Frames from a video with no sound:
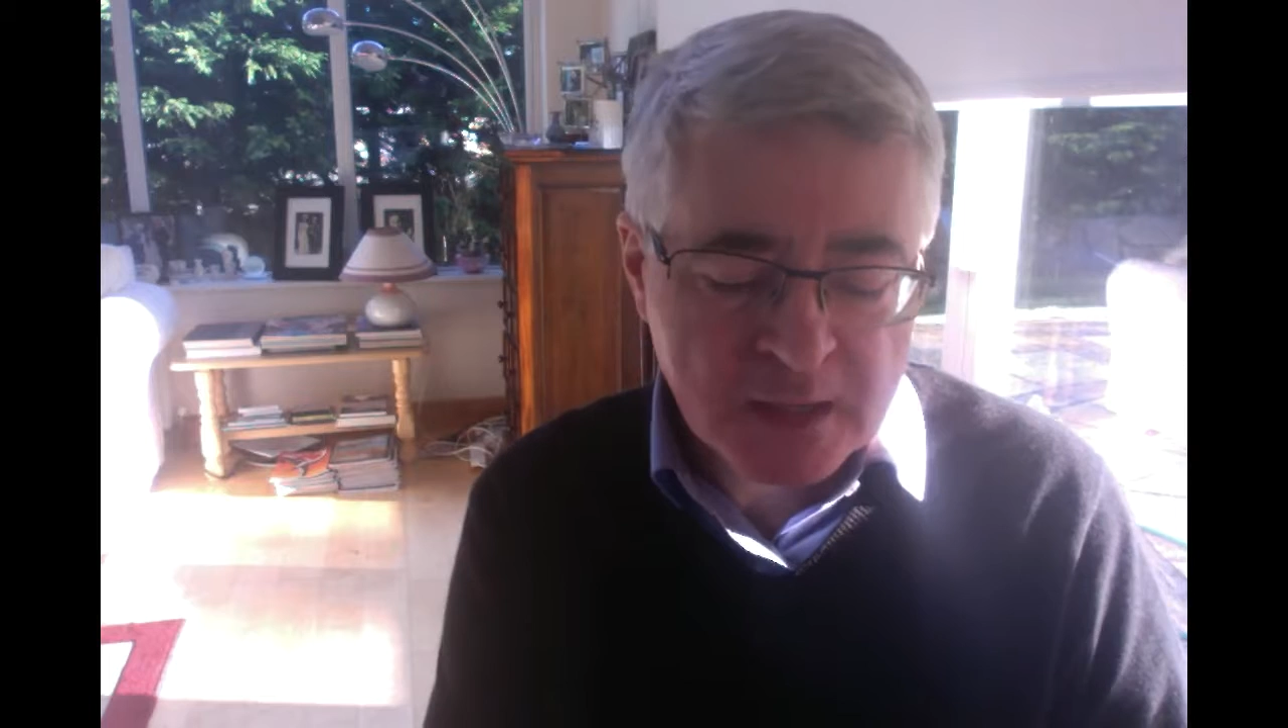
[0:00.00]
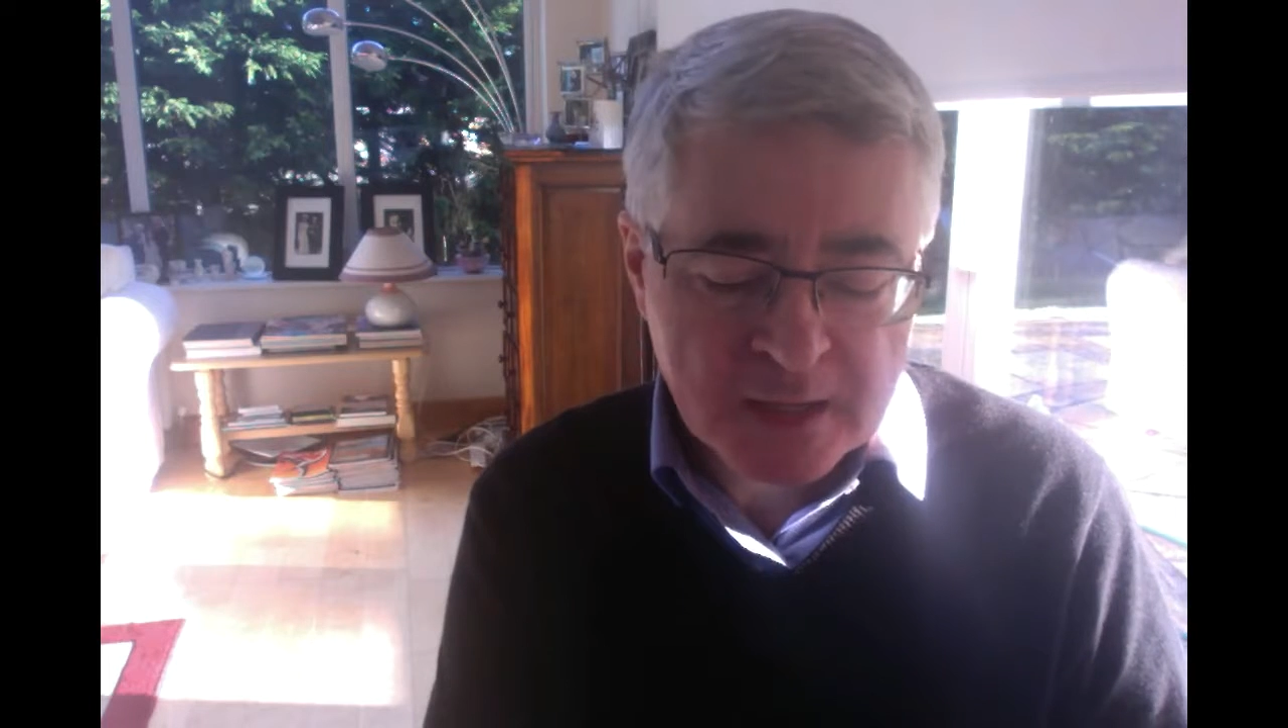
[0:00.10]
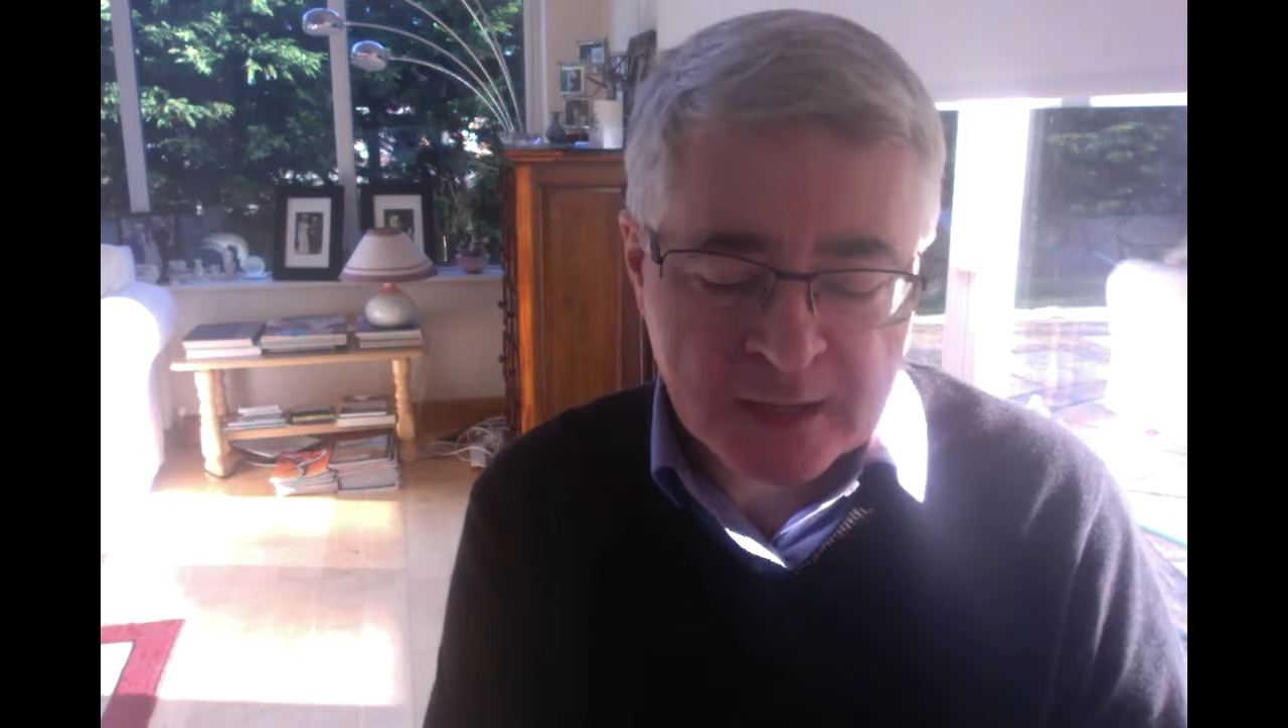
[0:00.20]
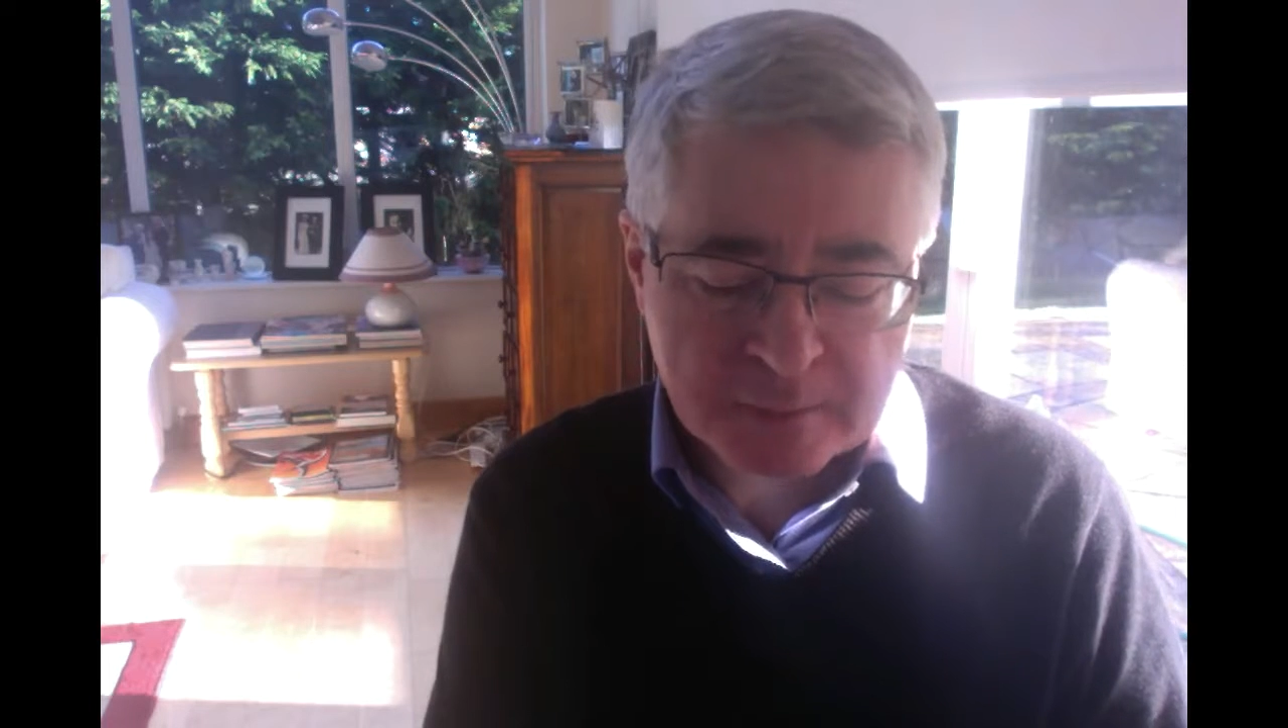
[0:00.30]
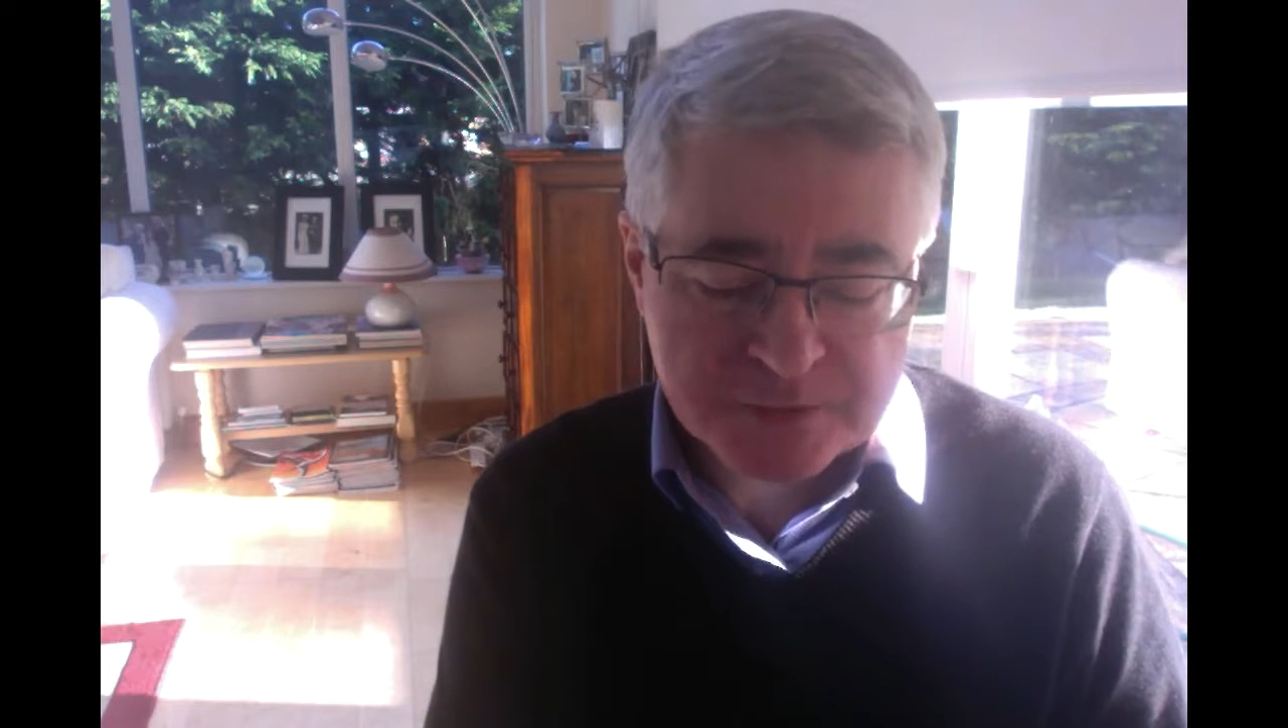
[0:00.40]

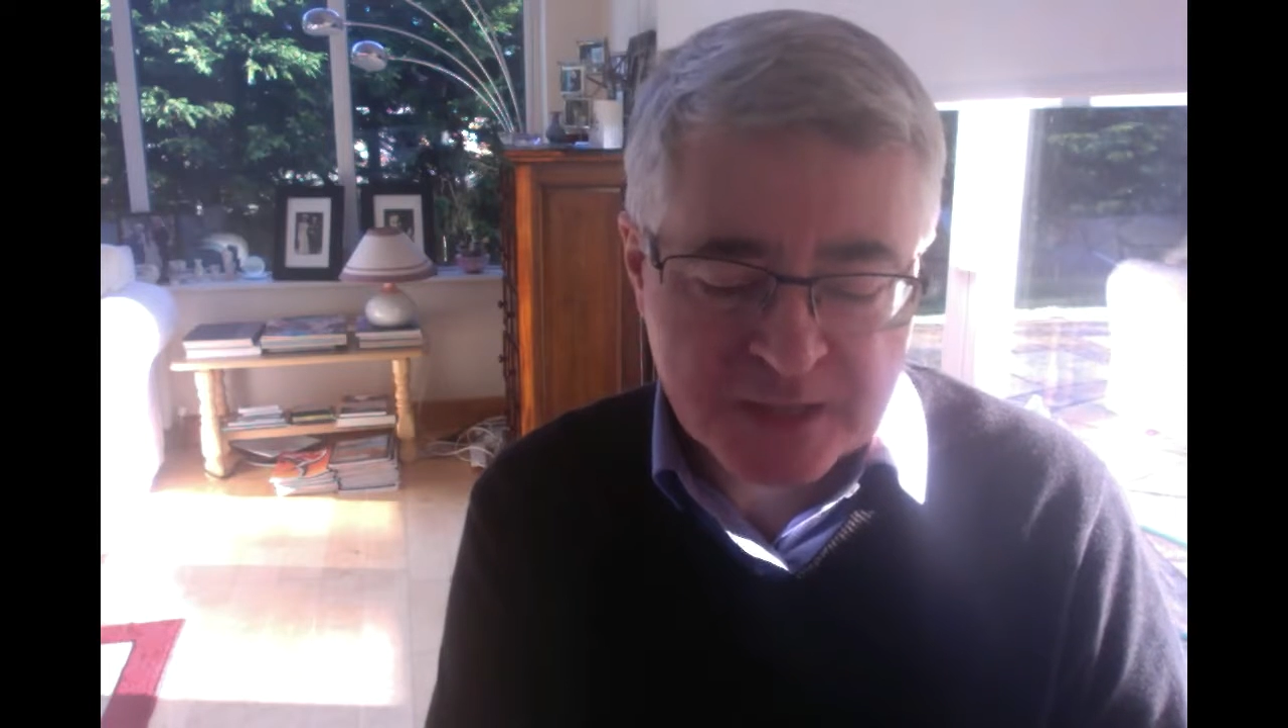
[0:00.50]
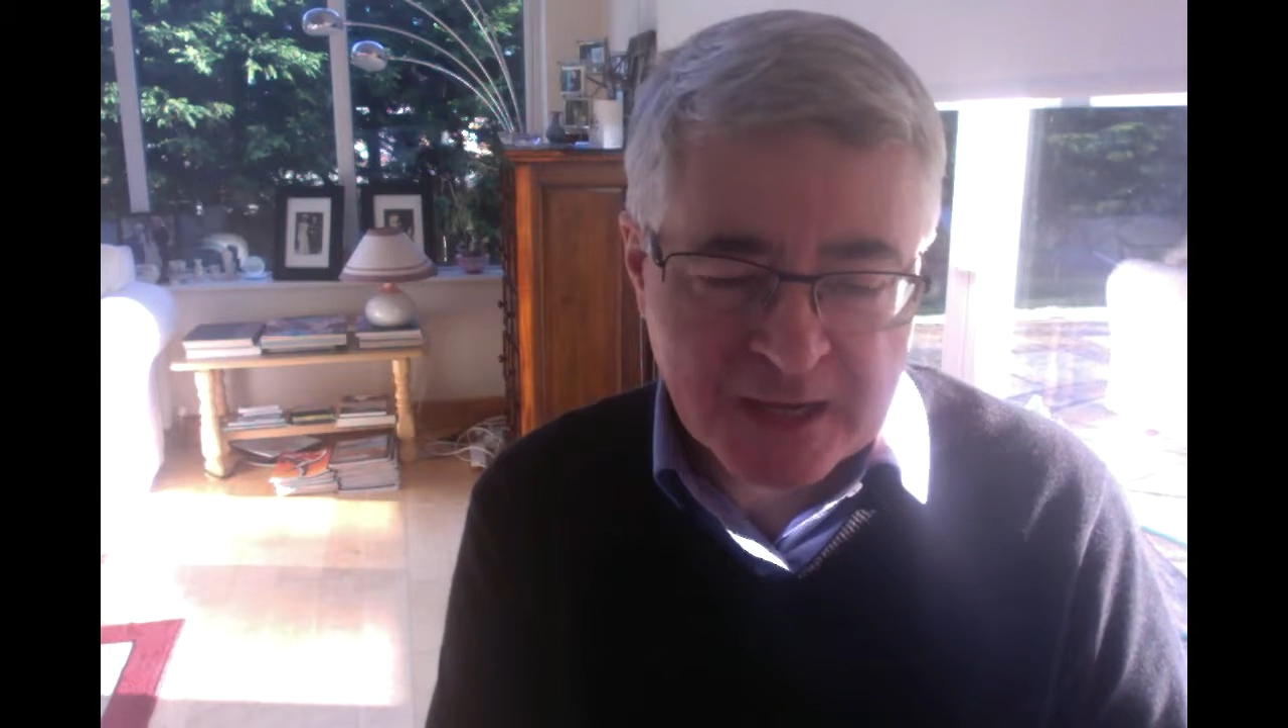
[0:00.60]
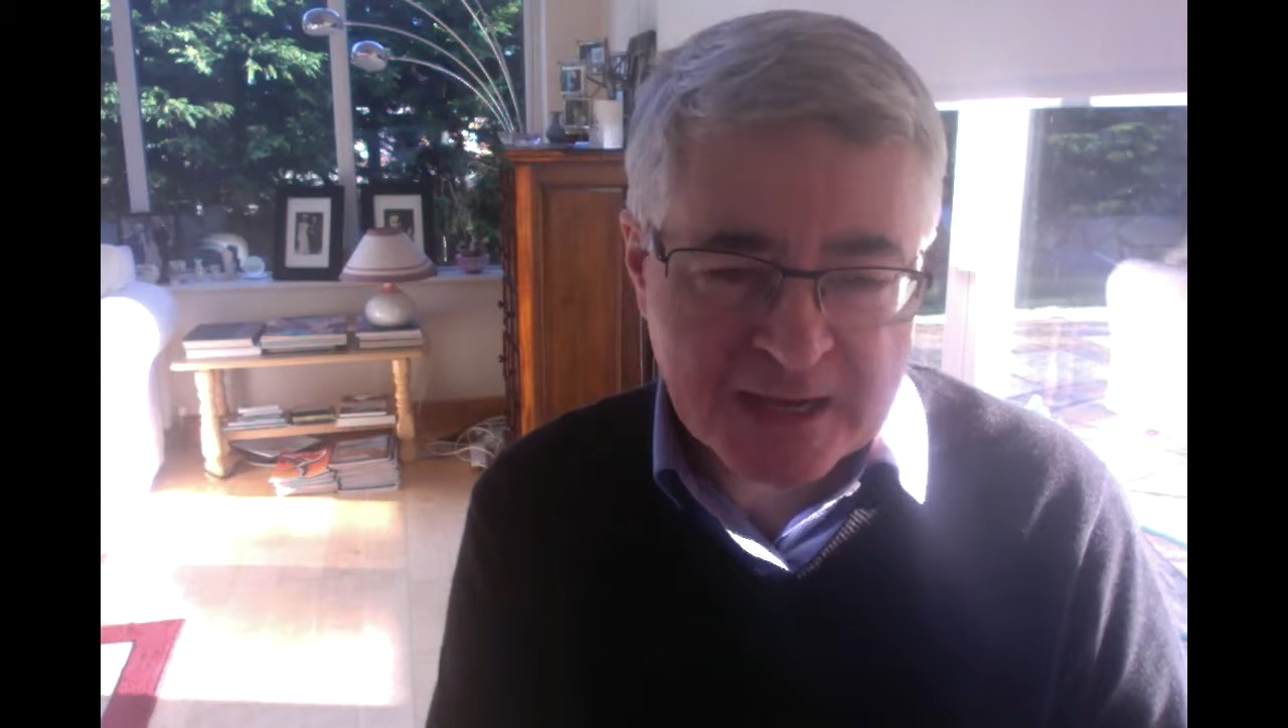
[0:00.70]
The